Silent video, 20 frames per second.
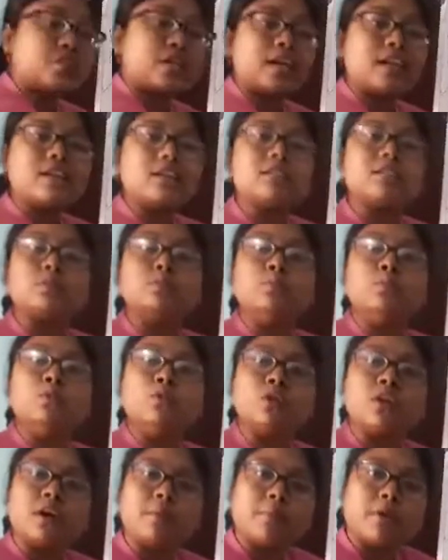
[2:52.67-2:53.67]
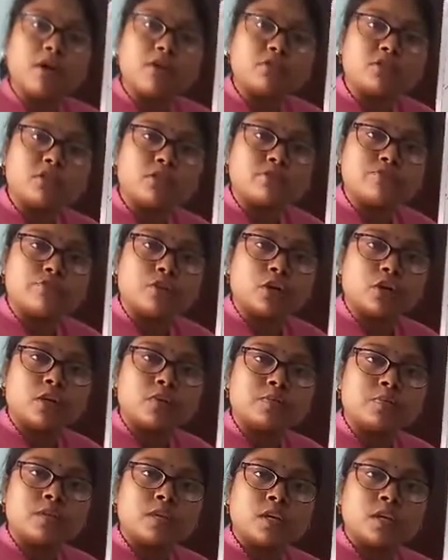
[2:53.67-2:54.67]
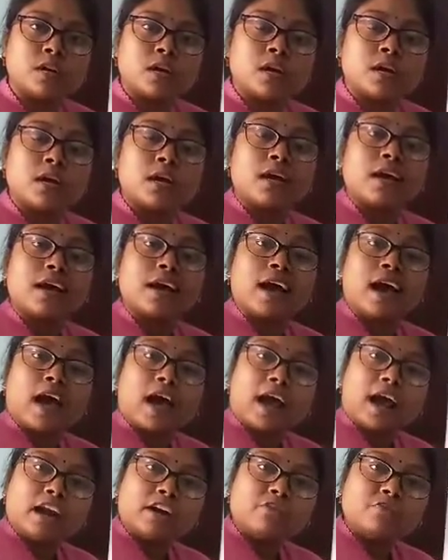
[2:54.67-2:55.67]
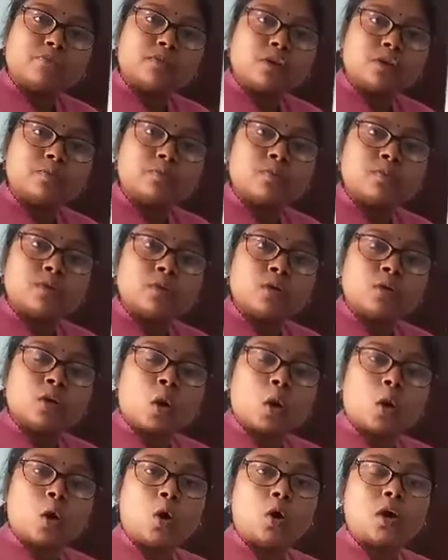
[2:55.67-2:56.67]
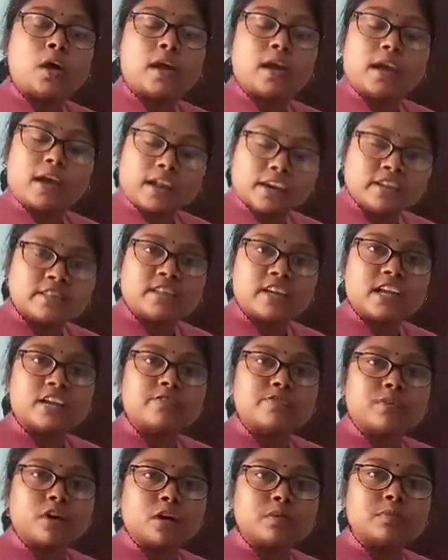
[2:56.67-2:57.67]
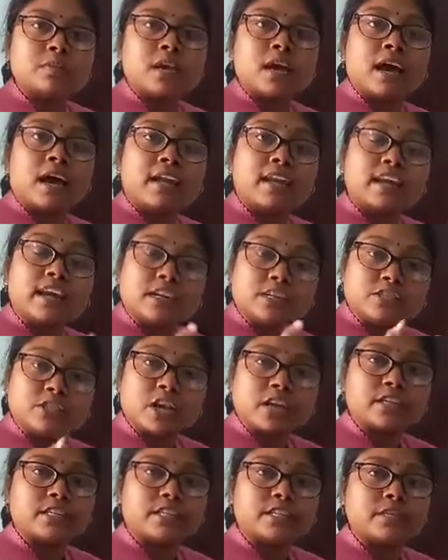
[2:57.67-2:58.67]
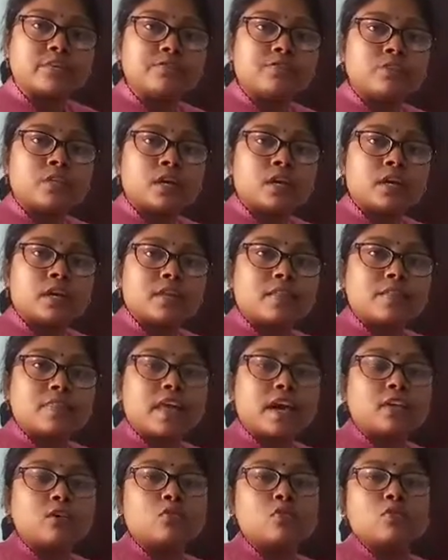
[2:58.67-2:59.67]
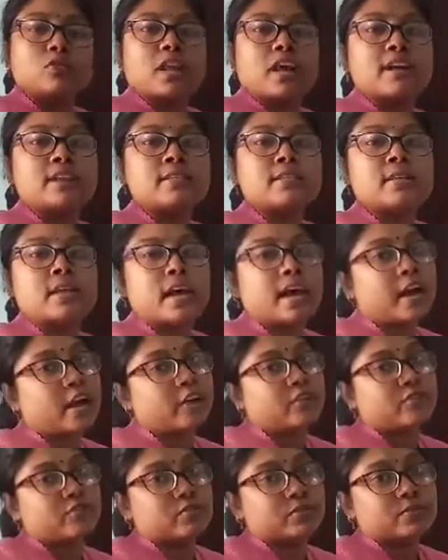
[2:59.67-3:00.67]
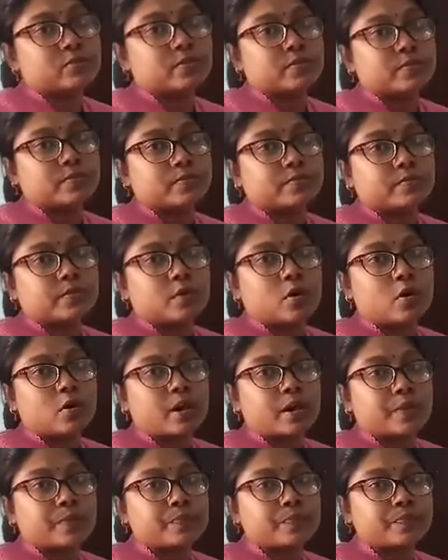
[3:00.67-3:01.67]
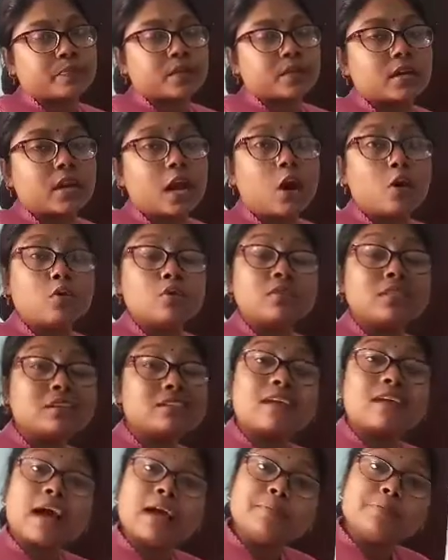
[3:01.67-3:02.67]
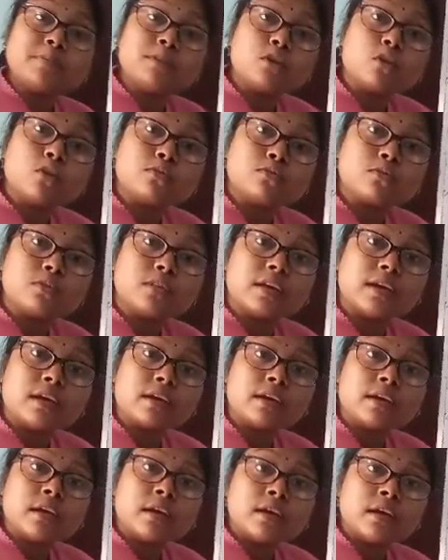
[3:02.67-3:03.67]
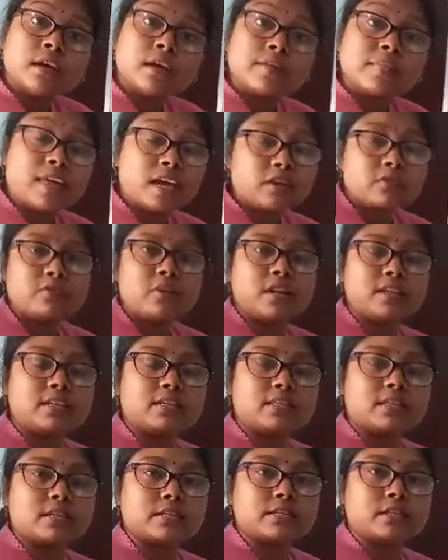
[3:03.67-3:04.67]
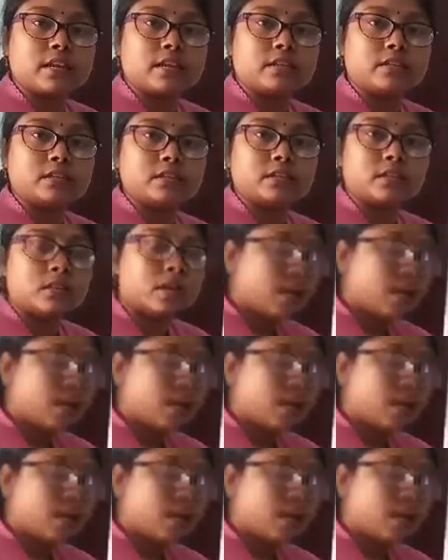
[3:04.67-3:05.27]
tell us more about the verbs, adverbs or another adverbs and adjectives, that known as adverbs. Okay, now the types are also there, that we'll discuss later.